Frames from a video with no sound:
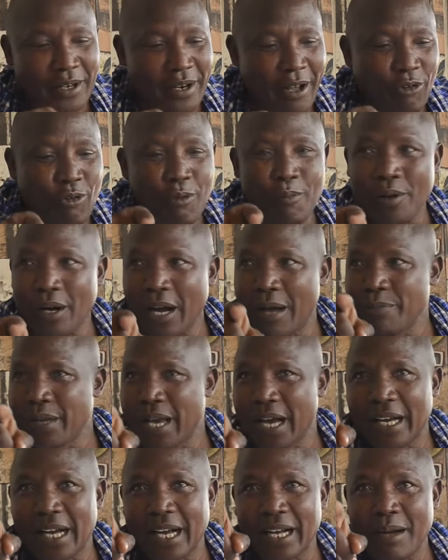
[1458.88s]
Nakumbuka
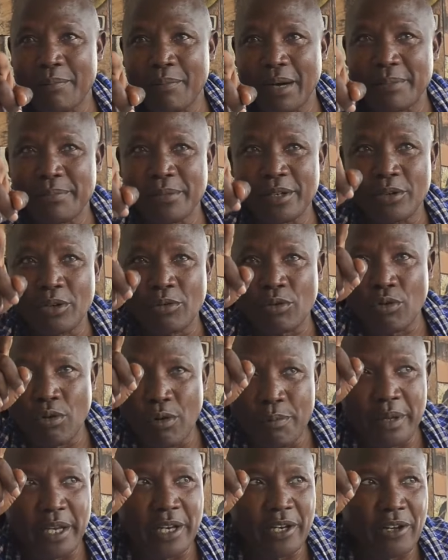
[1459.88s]
miaka kama 10